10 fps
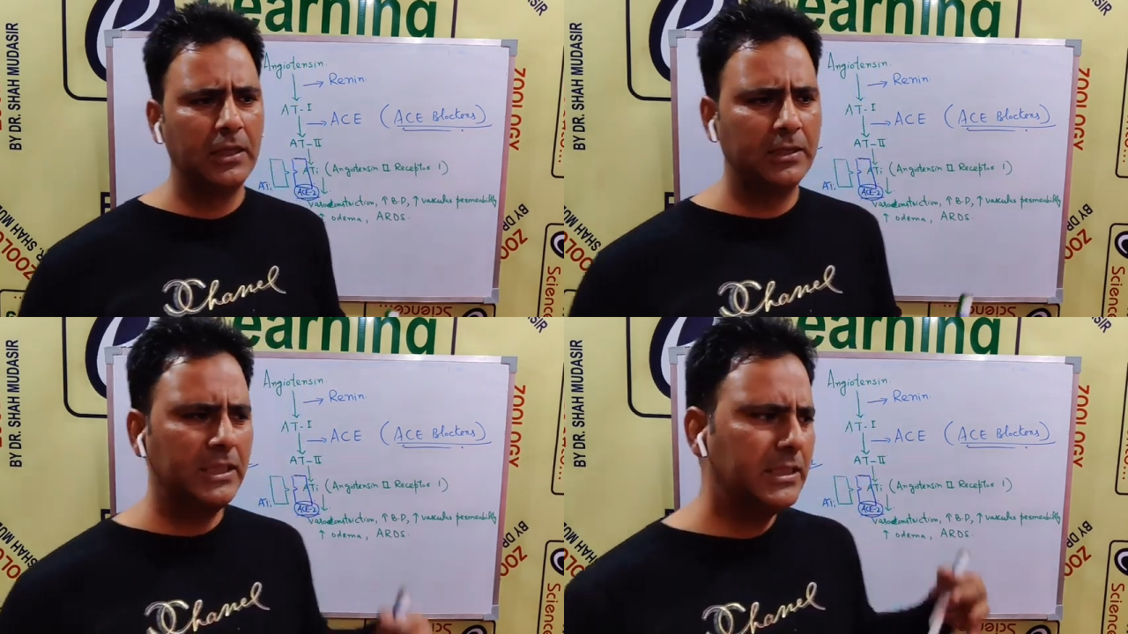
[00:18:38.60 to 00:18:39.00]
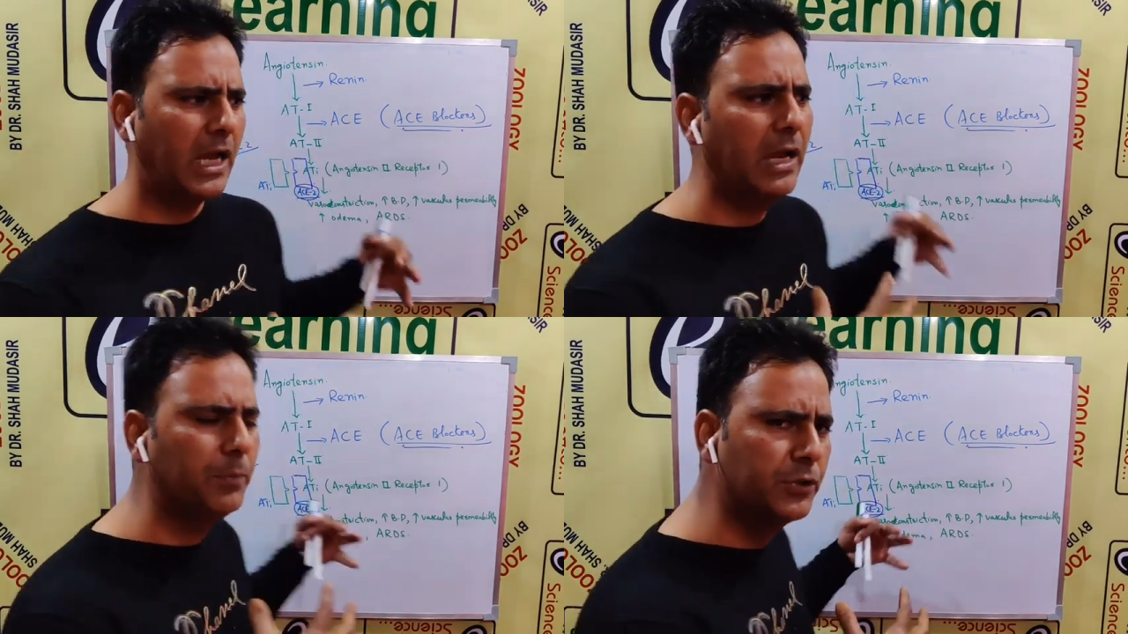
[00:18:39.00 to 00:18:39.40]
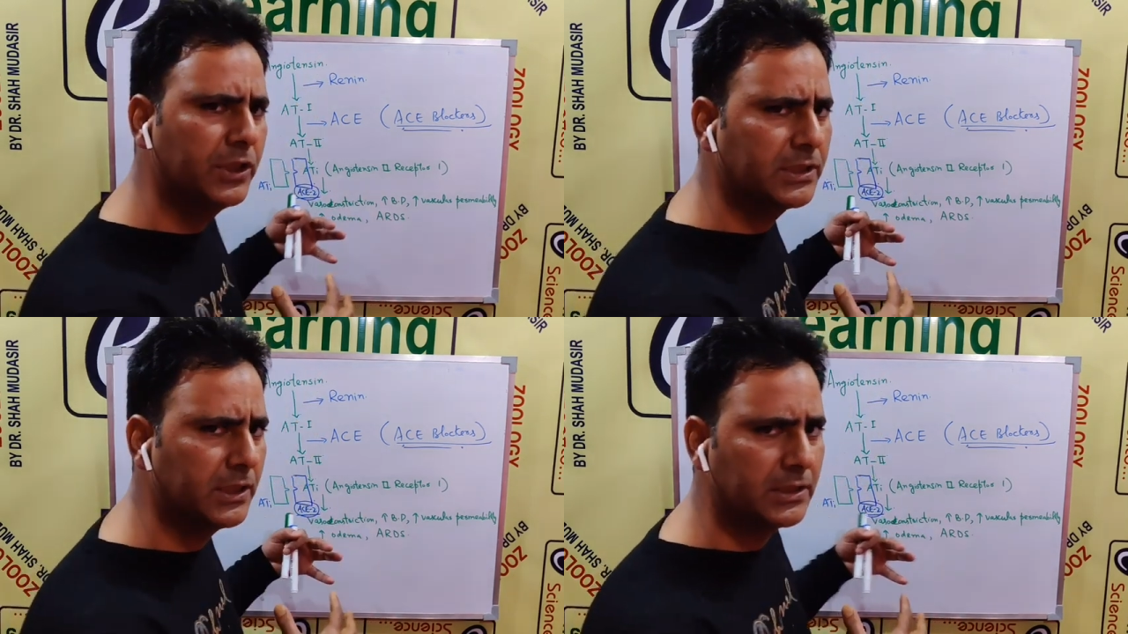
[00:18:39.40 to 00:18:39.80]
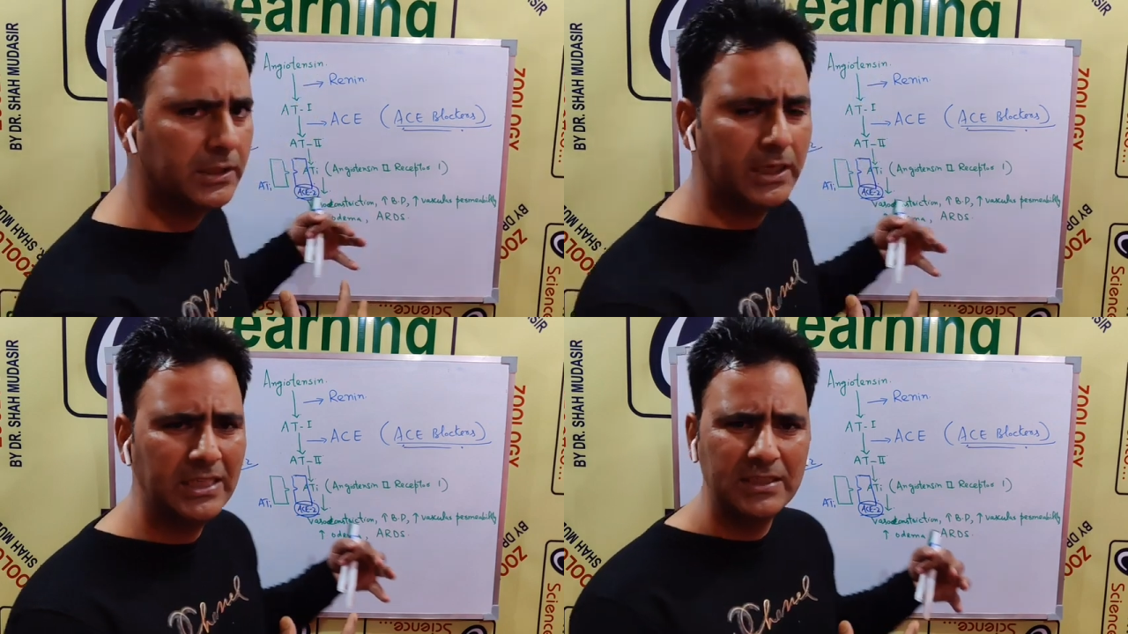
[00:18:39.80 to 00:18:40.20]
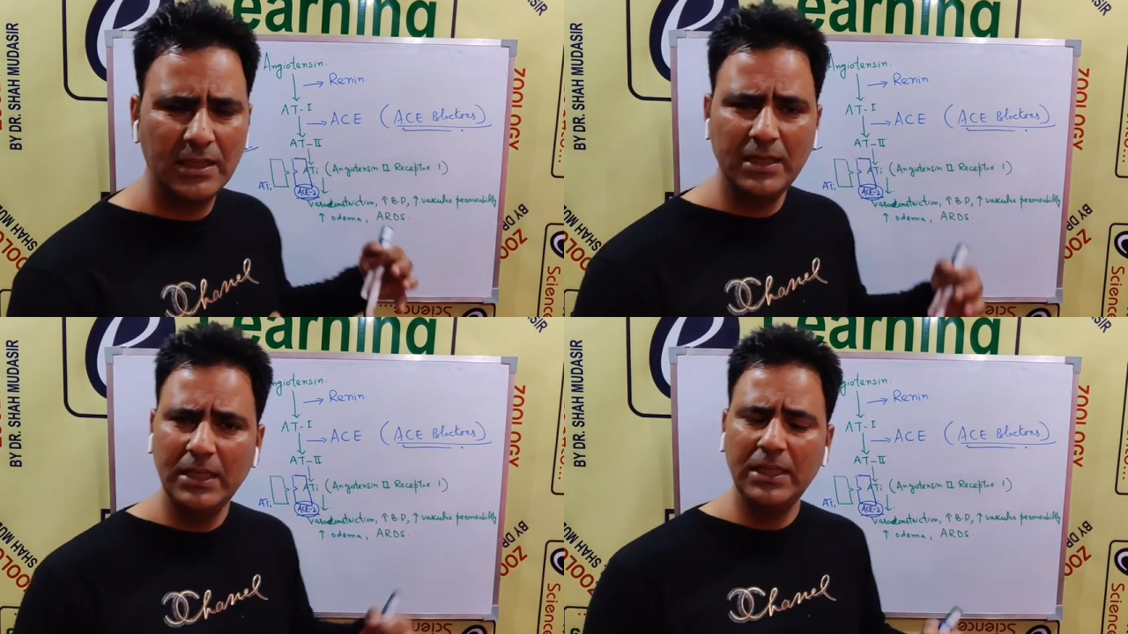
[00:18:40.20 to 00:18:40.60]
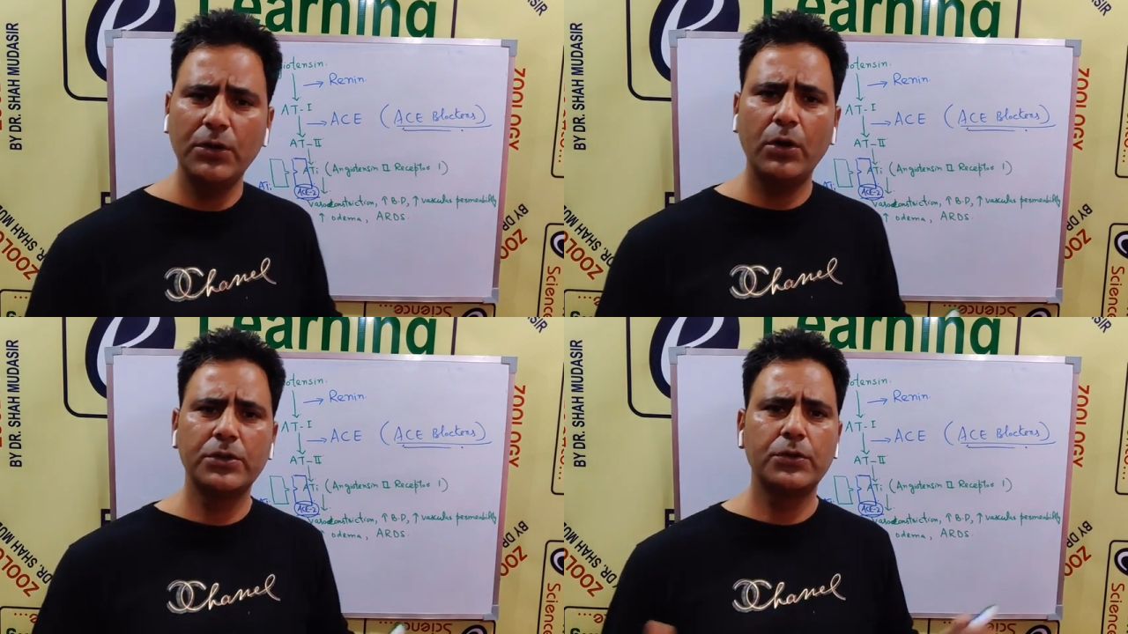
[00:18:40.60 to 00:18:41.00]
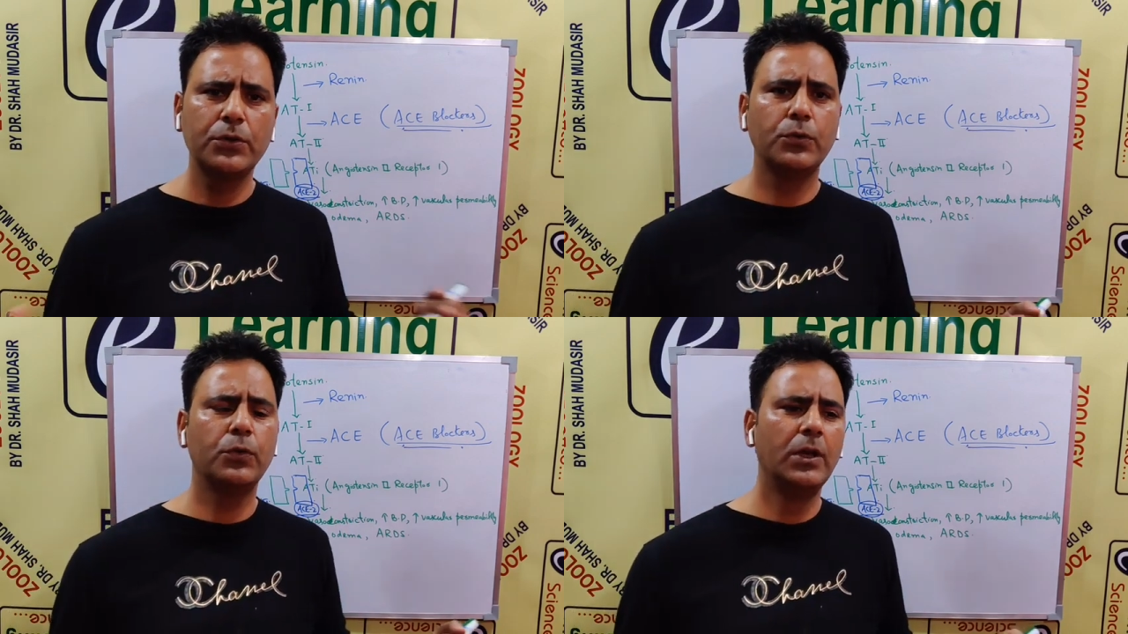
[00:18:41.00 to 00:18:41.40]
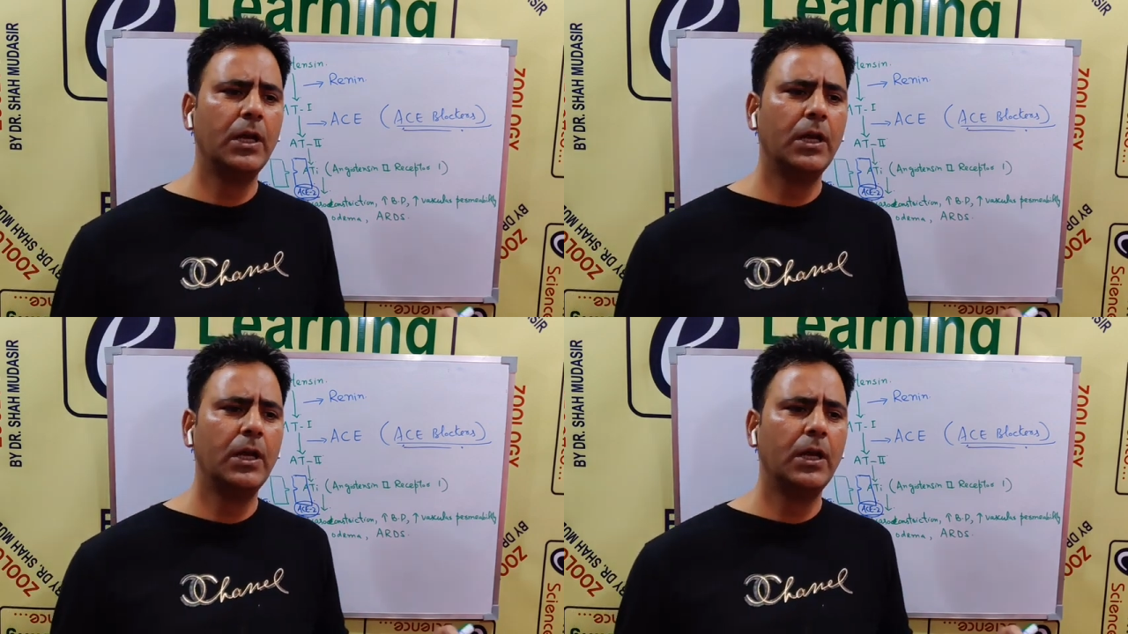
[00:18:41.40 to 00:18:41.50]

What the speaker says: this hypothesis is really not true,